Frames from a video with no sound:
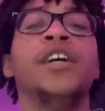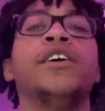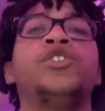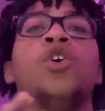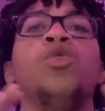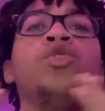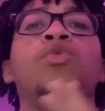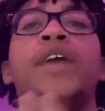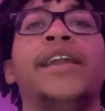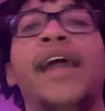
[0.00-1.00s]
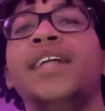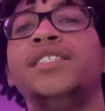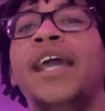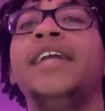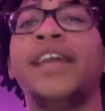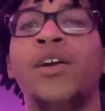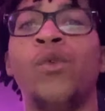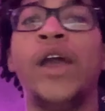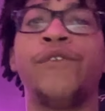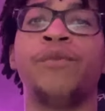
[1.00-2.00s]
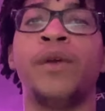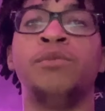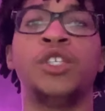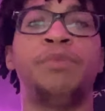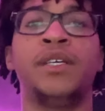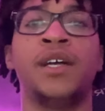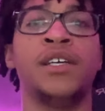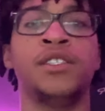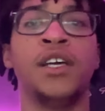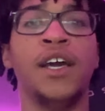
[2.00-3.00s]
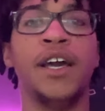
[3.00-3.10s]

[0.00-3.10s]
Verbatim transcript: So you cannot take that away from him just because